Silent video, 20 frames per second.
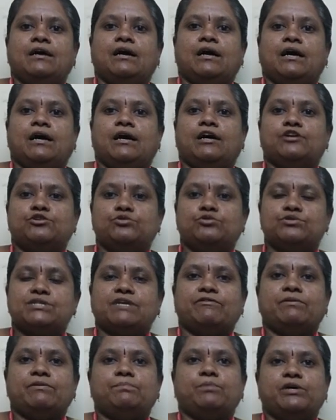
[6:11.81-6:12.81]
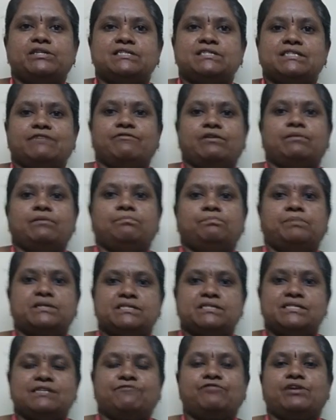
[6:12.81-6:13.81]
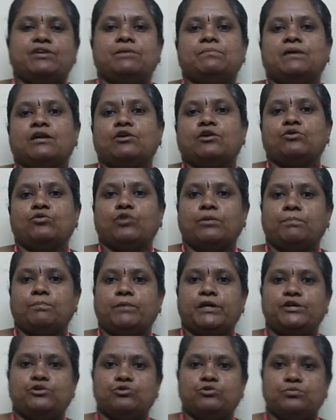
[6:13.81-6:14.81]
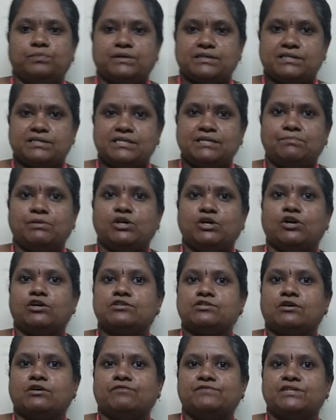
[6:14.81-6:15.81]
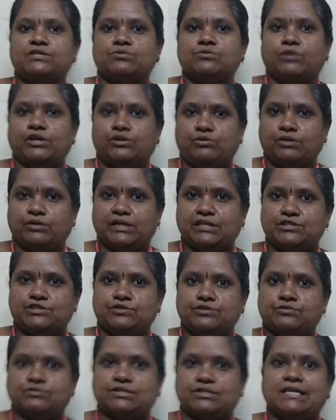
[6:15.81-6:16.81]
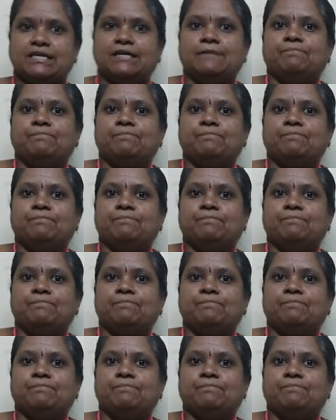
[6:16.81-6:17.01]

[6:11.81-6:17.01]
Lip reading: to 7.7% from around 1.2% because of this Y2K issues.